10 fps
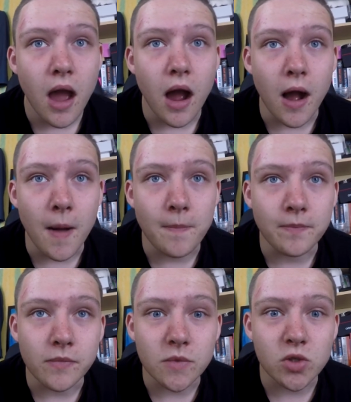
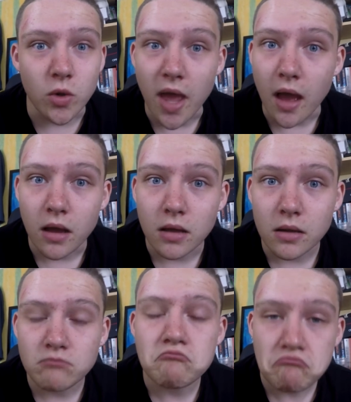Um, so yeah,
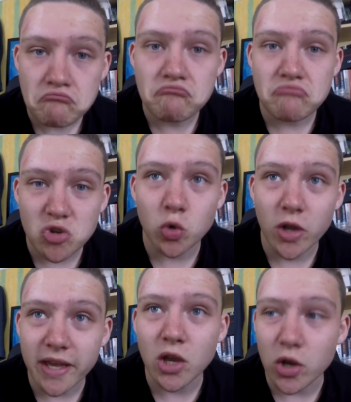it's all
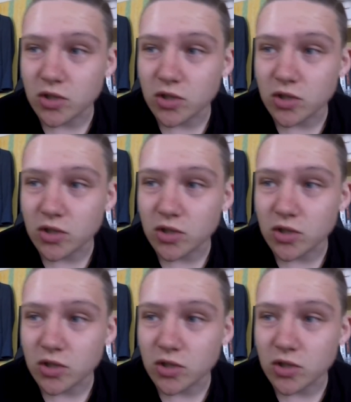looking good.